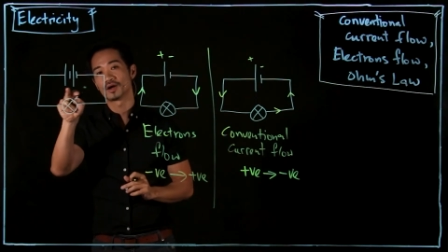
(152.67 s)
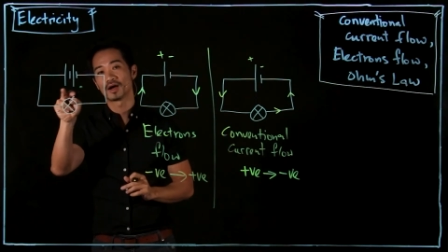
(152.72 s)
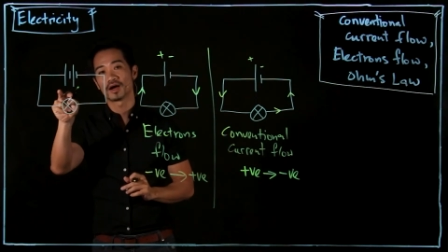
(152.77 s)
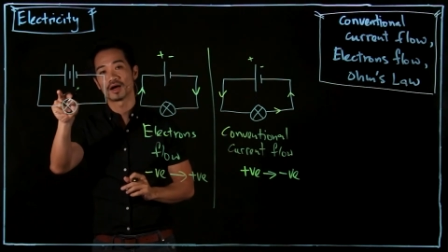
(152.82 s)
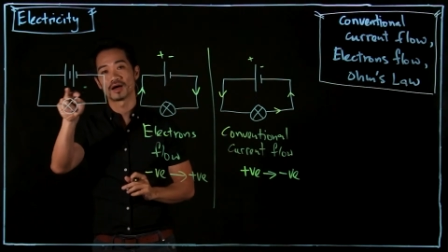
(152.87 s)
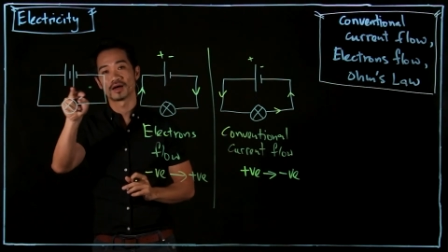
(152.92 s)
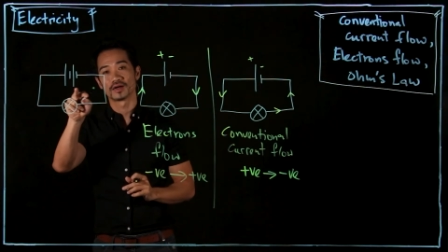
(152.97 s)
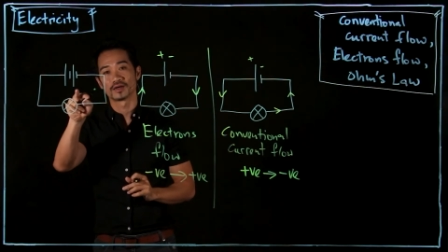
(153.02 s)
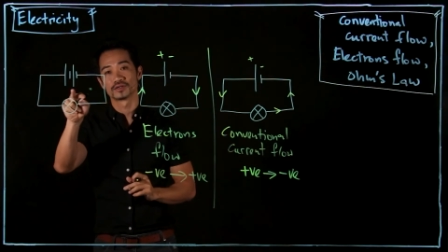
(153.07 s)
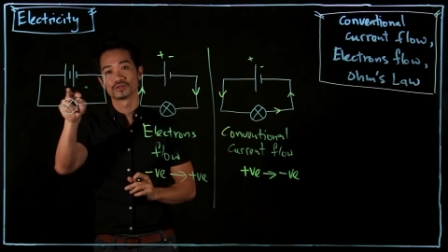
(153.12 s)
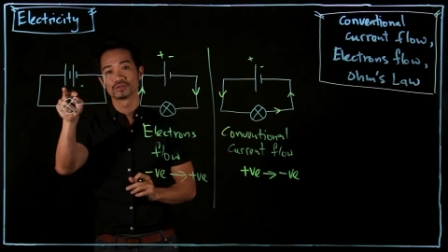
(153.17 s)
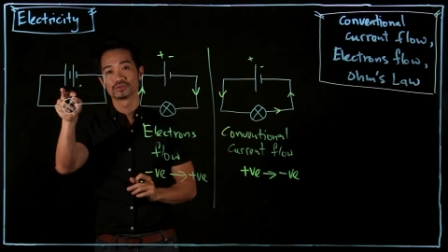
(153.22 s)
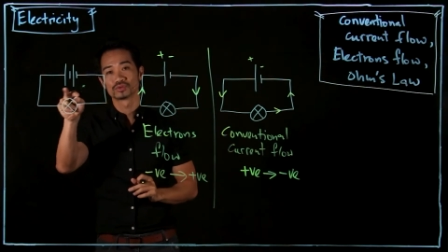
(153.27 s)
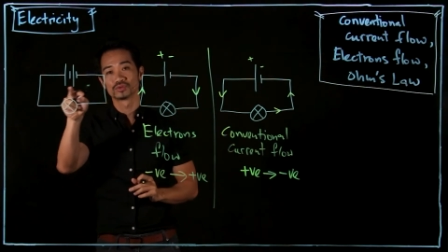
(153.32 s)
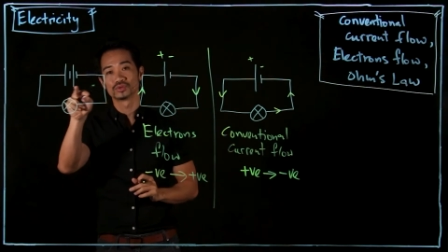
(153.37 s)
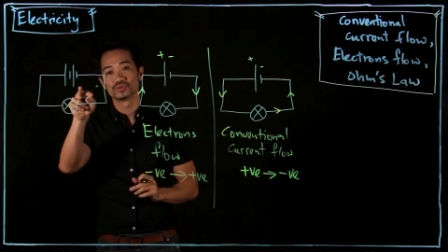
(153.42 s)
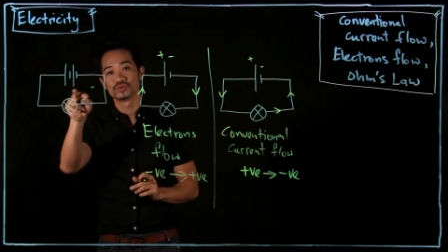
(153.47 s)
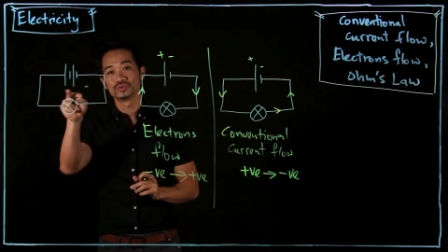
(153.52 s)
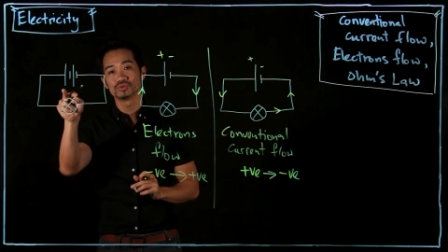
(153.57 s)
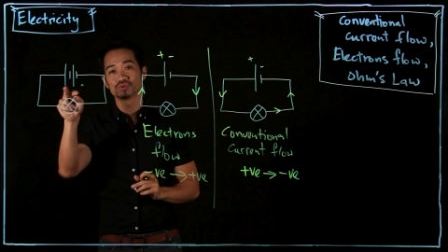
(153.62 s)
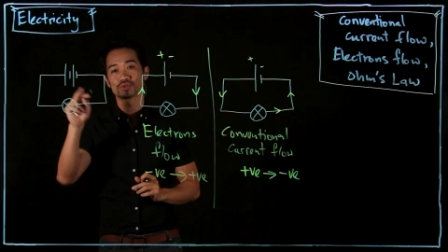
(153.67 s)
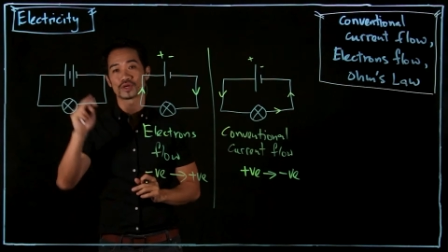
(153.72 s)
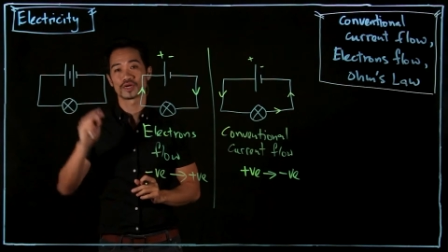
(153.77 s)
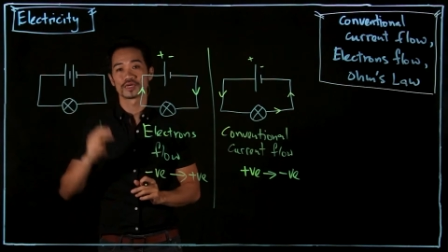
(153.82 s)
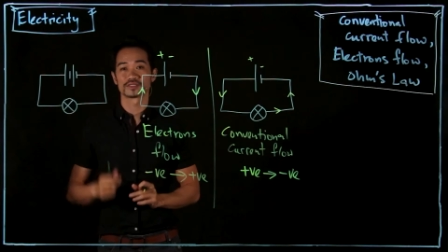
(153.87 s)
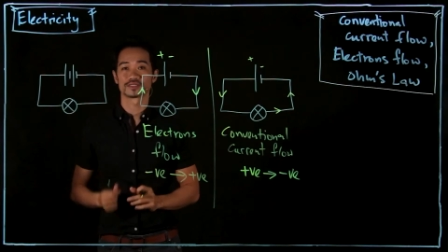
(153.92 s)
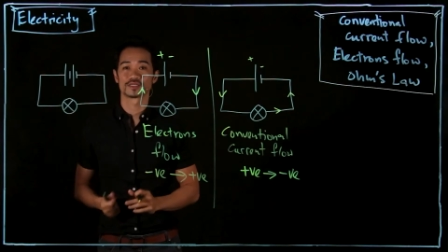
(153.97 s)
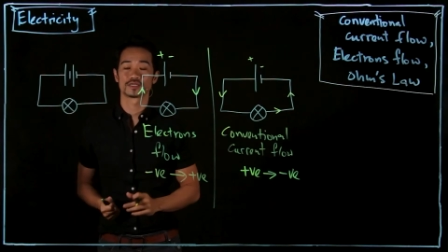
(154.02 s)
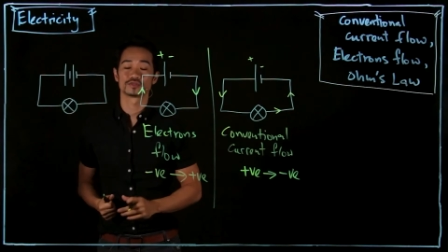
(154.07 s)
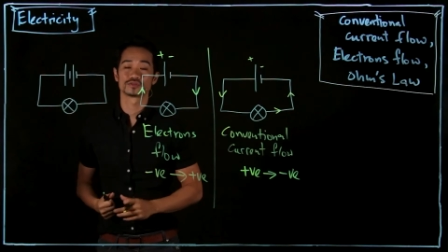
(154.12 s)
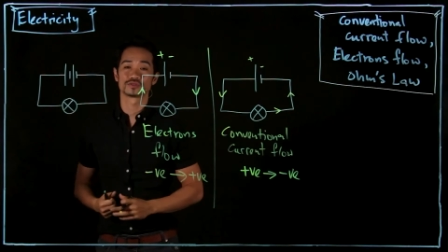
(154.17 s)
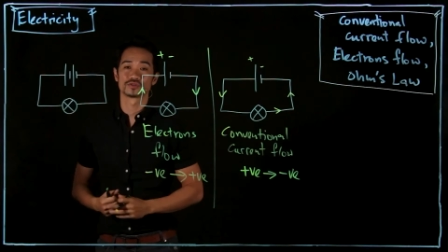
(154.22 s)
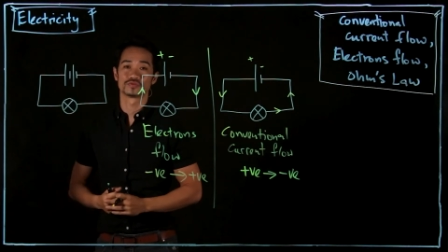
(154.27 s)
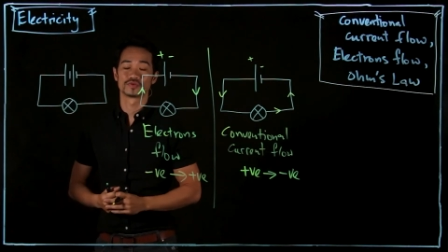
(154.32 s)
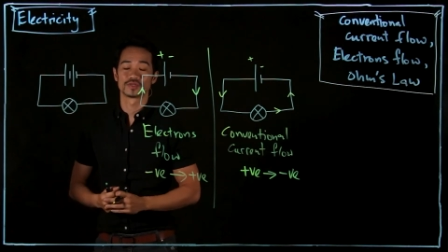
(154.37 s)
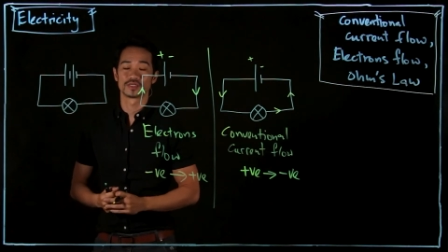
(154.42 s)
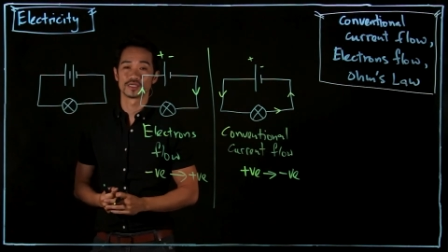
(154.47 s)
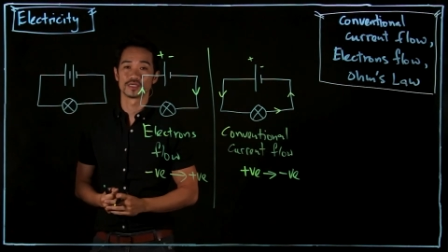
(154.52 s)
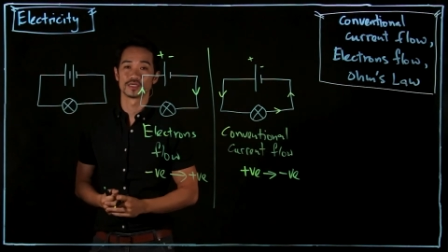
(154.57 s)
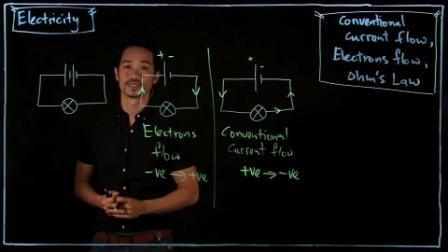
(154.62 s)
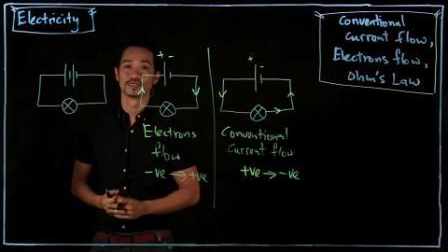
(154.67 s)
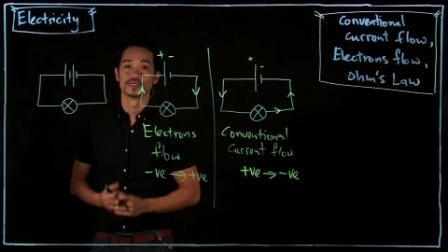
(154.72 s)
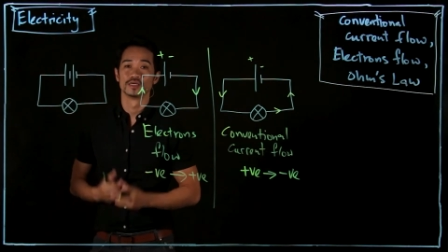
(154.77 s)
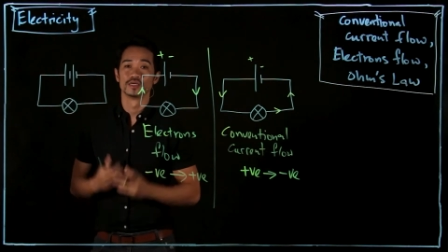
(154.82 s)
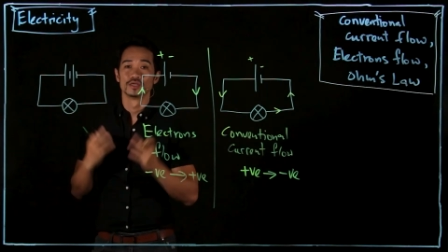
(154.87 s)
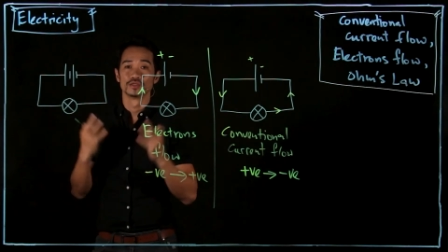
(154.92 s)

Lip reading: are two dry cells over here.